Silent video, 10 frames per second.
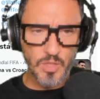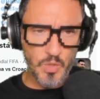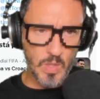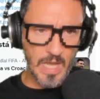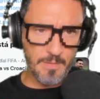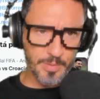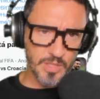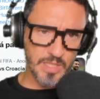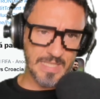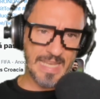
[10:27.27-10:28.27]
you can
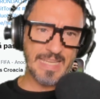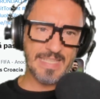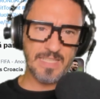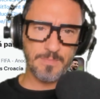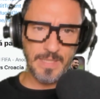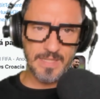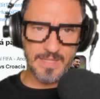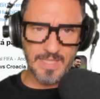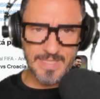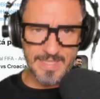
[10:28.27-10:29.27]
purchase licensed
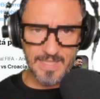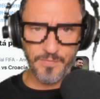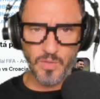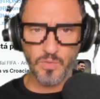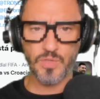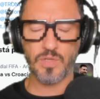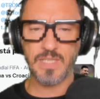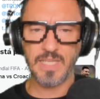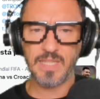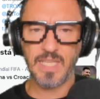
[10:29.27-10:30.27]
BTC
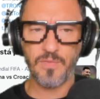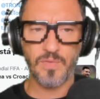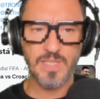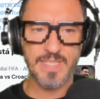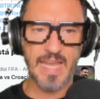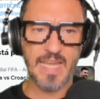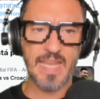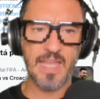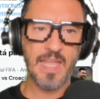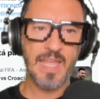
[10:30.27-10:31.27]
futures ETF in China